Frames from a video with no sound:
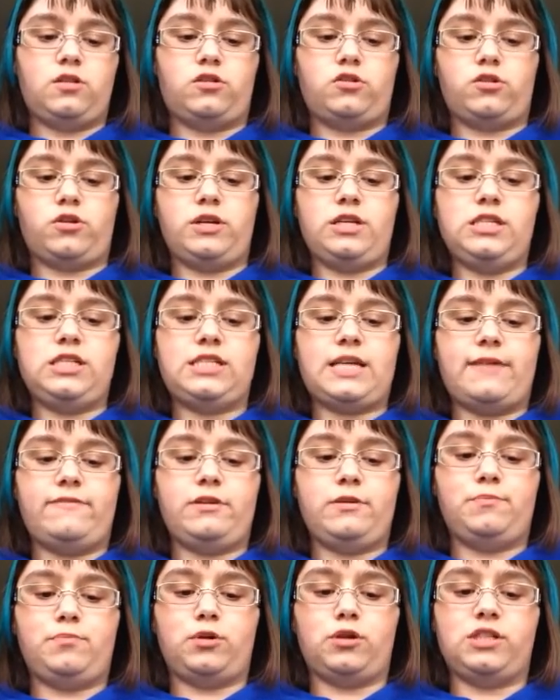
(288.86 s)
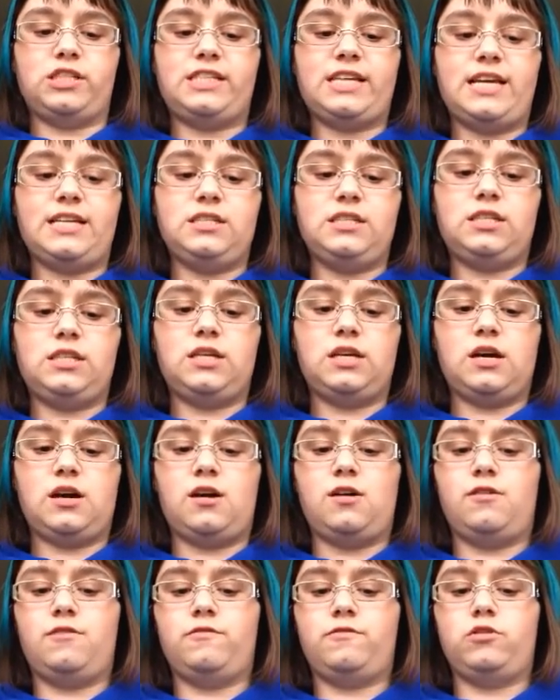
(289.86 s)
37%
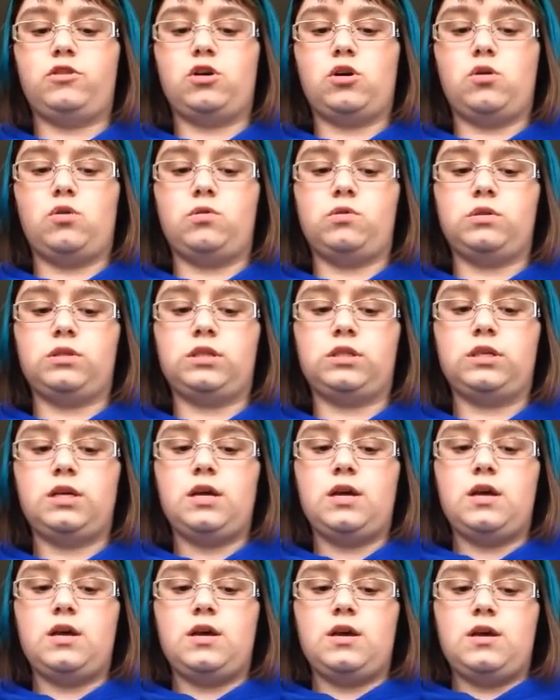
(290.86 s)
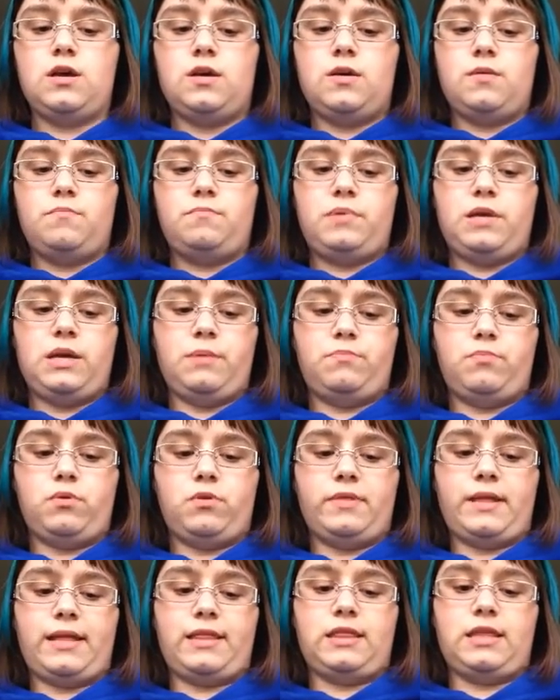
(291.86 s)
of those
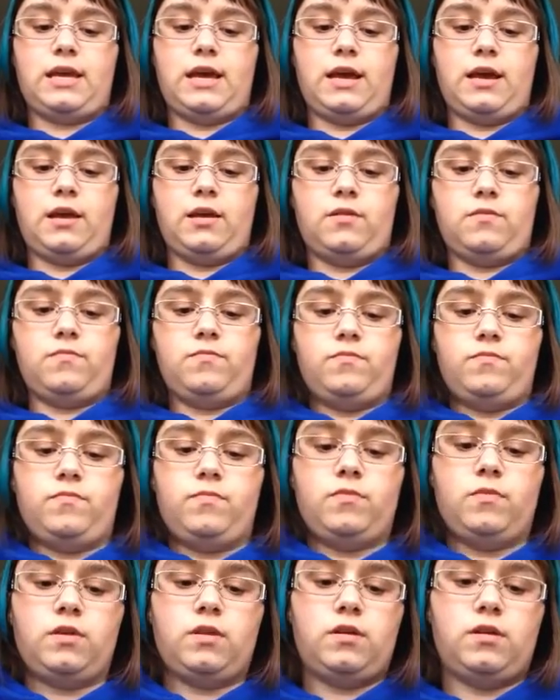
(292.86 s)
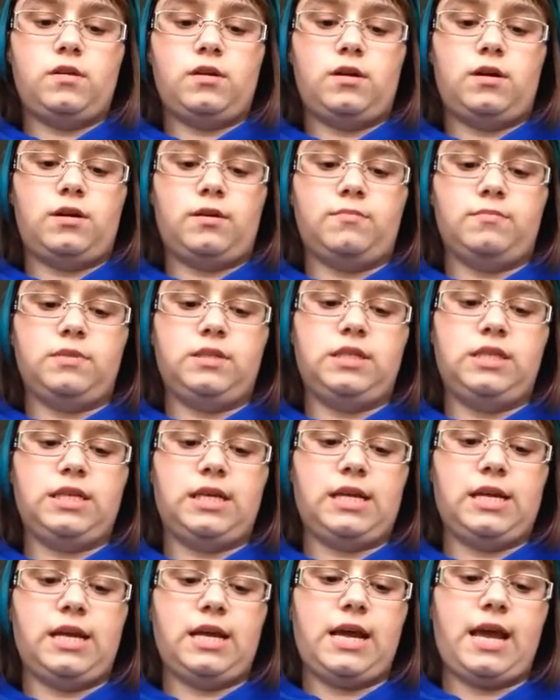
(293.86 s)
people that they
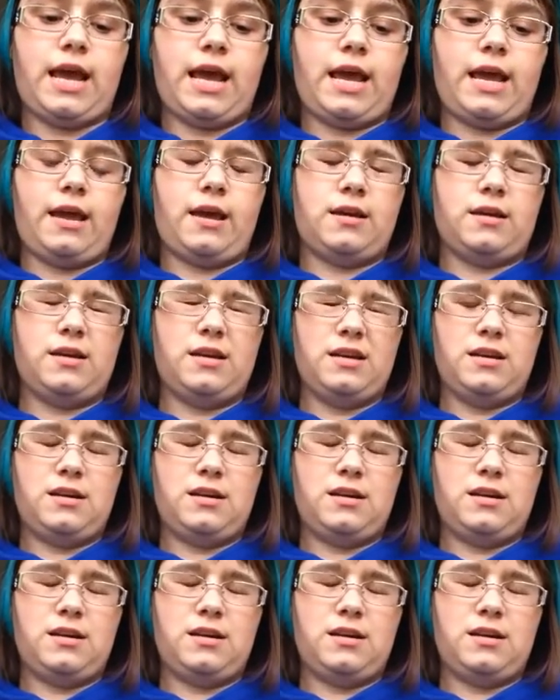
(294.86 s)
did a